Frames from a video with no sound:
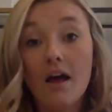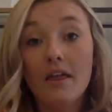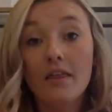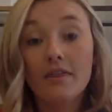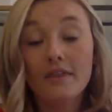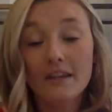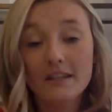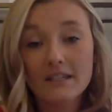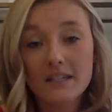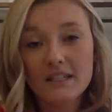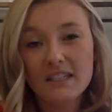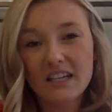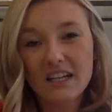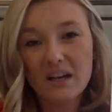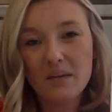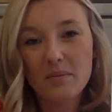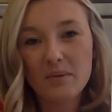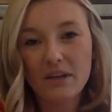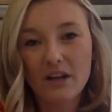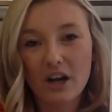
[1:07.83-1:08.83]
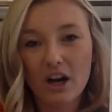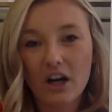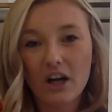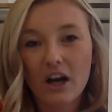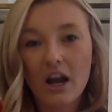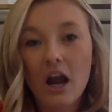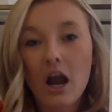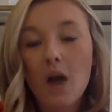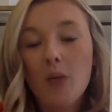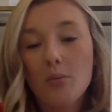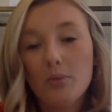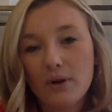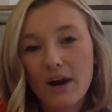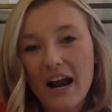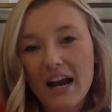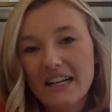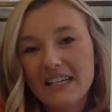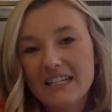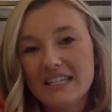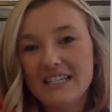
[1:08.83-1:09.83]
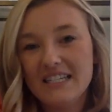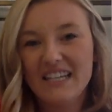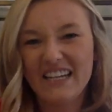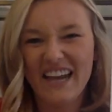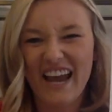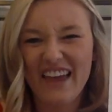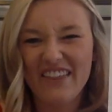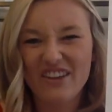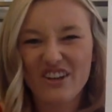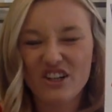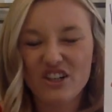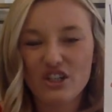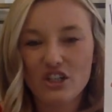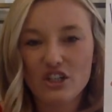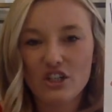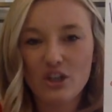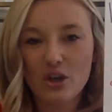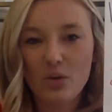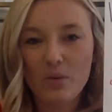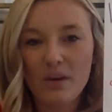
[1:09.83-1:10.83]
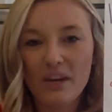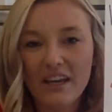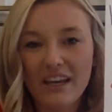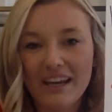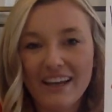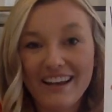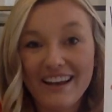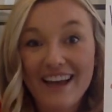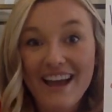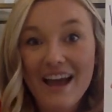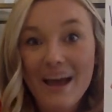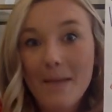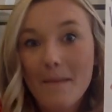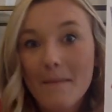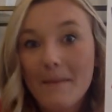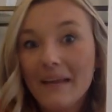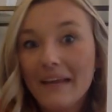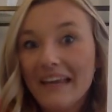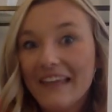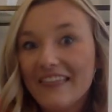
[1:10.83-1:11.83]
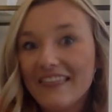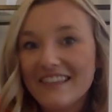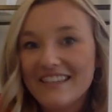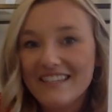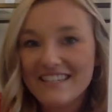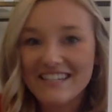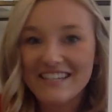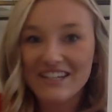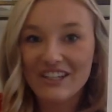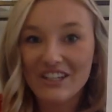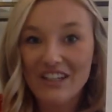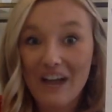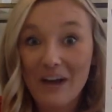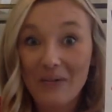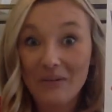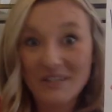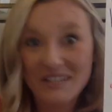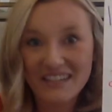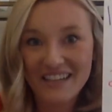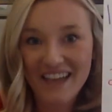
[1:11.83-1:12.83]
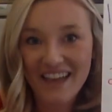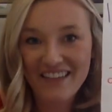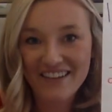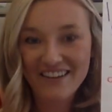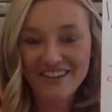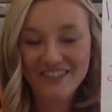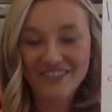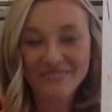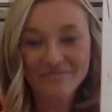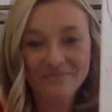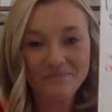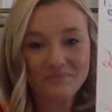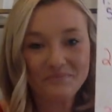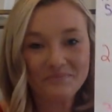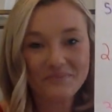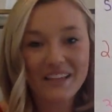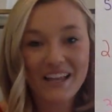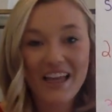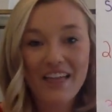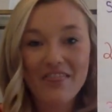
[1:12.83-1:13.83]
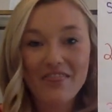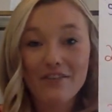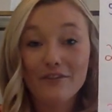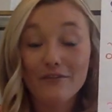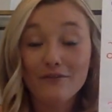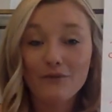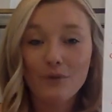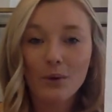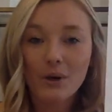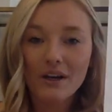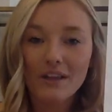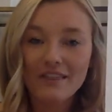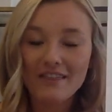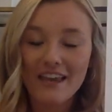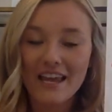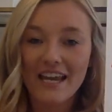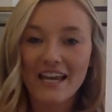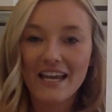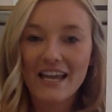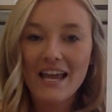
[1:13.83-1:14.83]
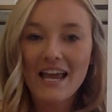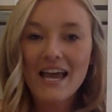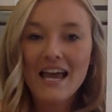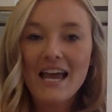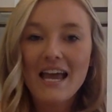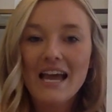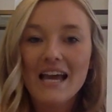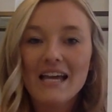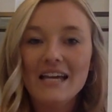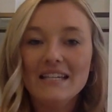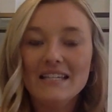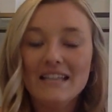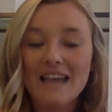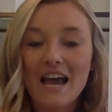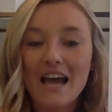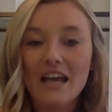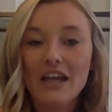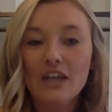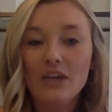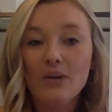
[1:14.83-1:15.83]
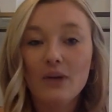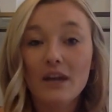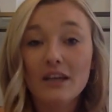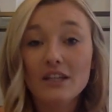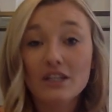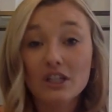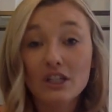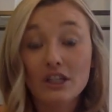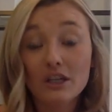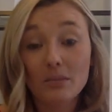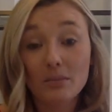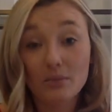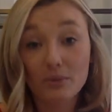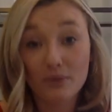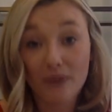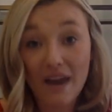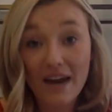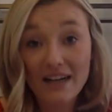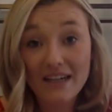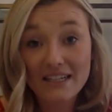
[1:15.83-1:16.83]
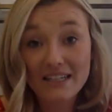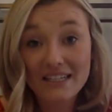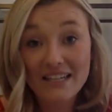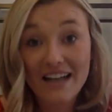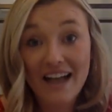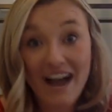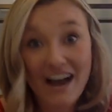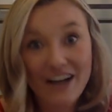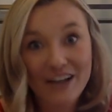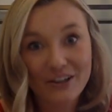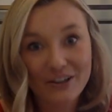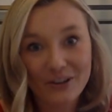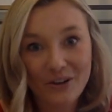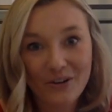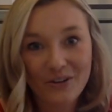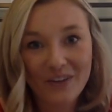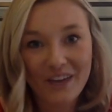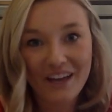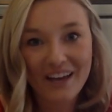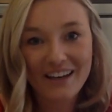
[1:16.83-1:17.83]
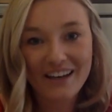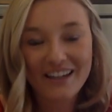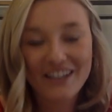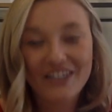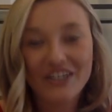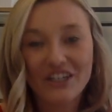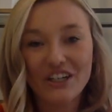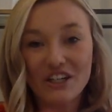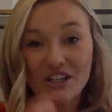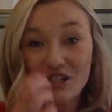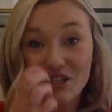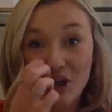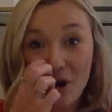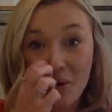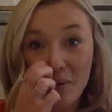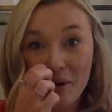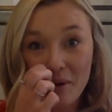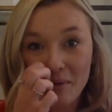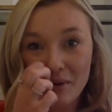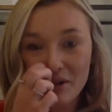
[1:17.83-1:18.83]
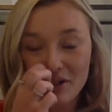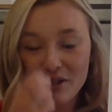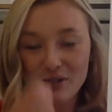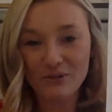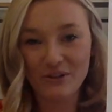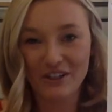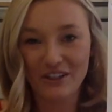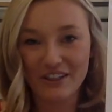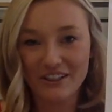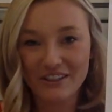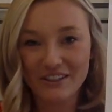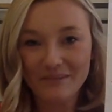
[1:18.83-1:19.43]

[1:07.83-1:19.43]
This is going to be our practice together just so we can get the skill down together. The fourth thing is that you guys are going to practice it on your own then. You're going to show me what you learned.